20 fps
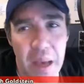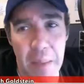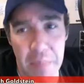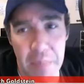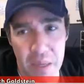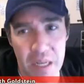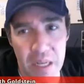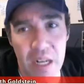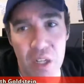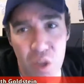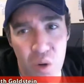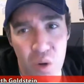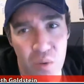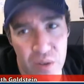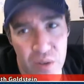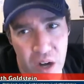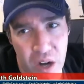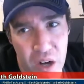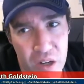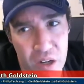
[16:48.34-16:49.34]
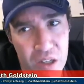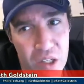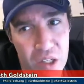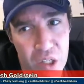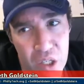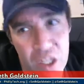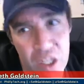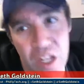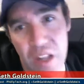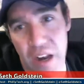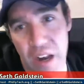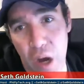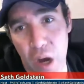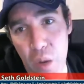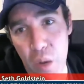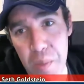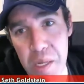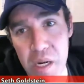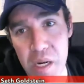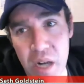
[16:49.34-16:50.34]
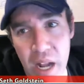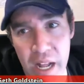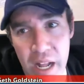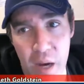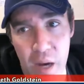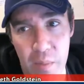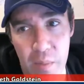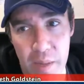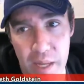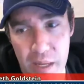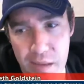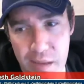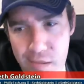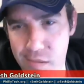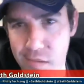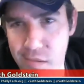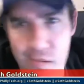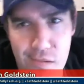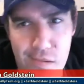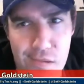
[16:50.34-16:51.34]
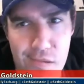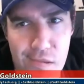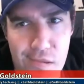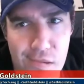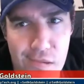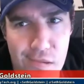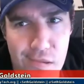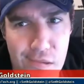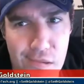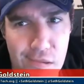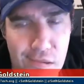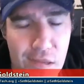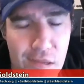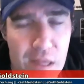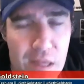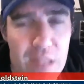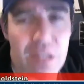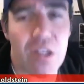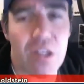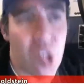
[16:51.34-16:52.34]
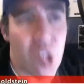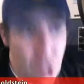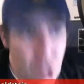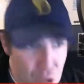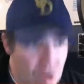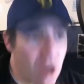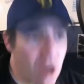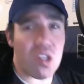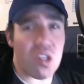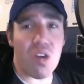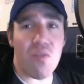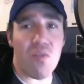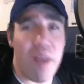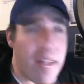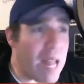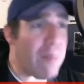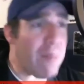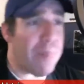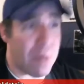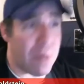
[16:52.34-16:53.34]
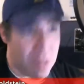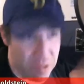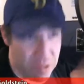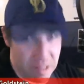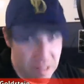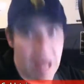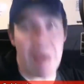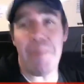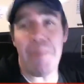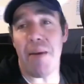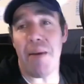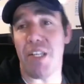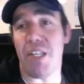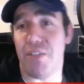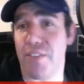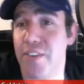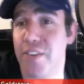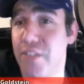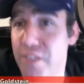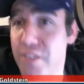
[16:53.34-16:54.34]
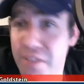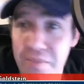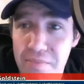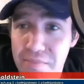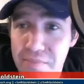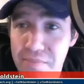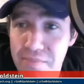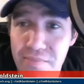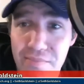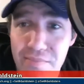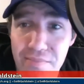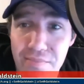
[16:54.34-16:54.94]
I'm going to do it regardless. You can either help me or not help me. So there's yeah. trolls on Reddit, but there's a lot of page views. There's